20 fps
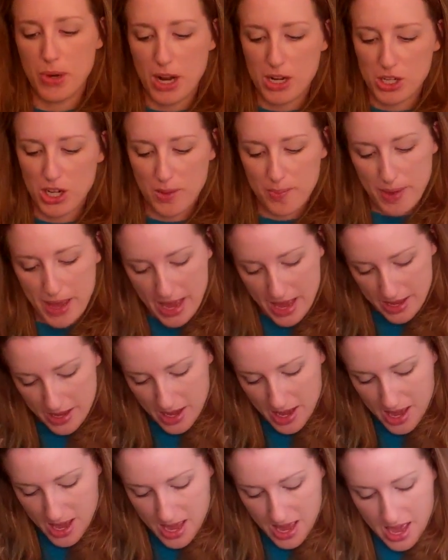project bag,
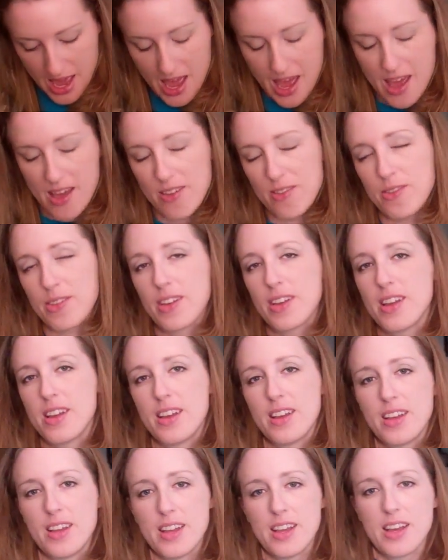I have
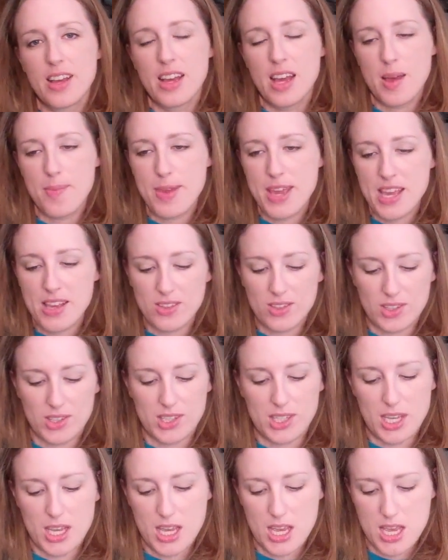
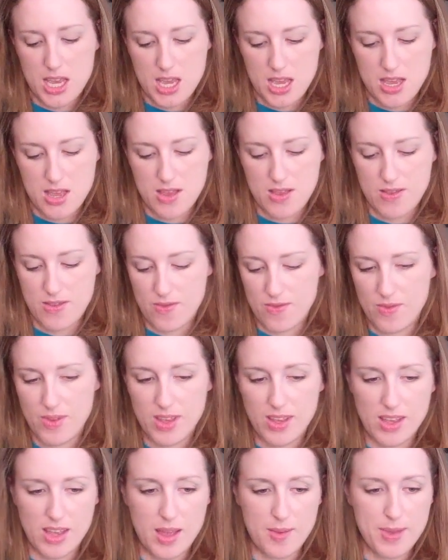hubby's, well,
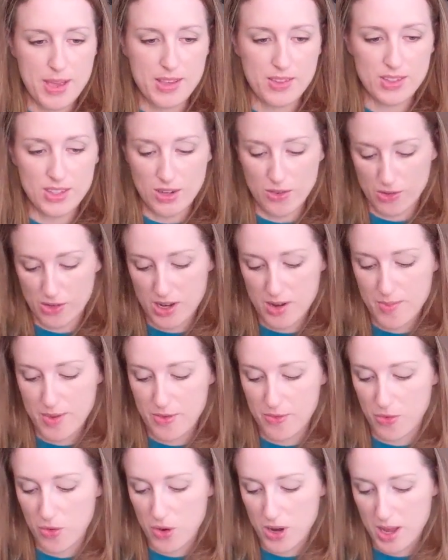hubby's, there are going to be
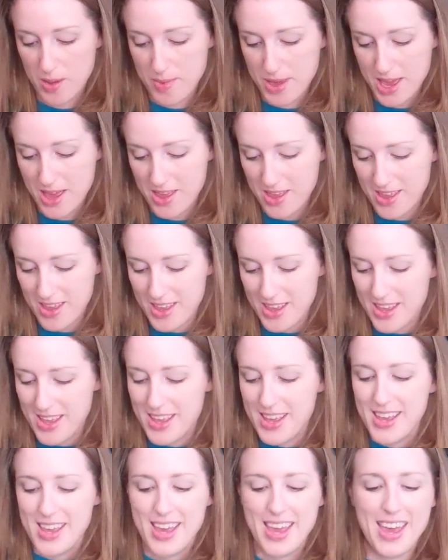4 hubby,
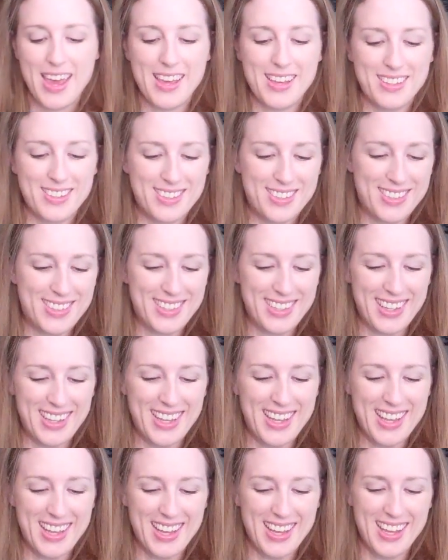his
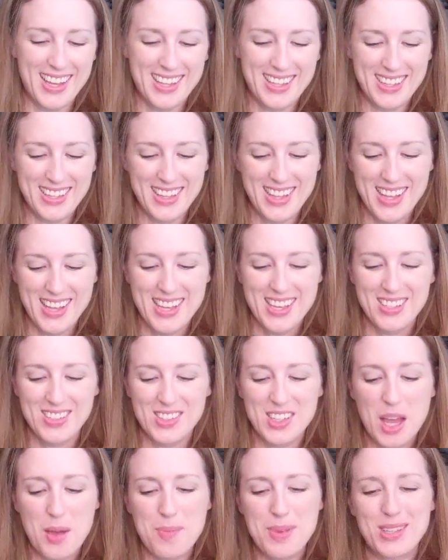
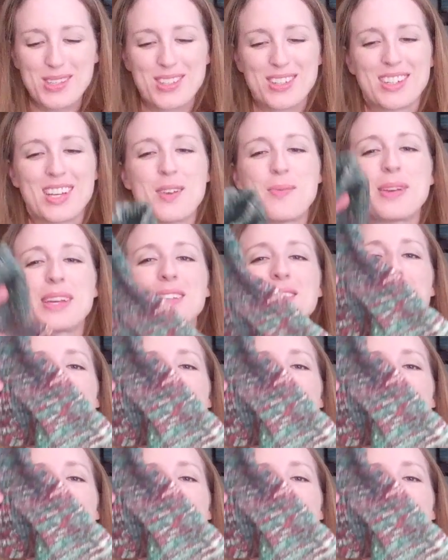Zombies Are Coming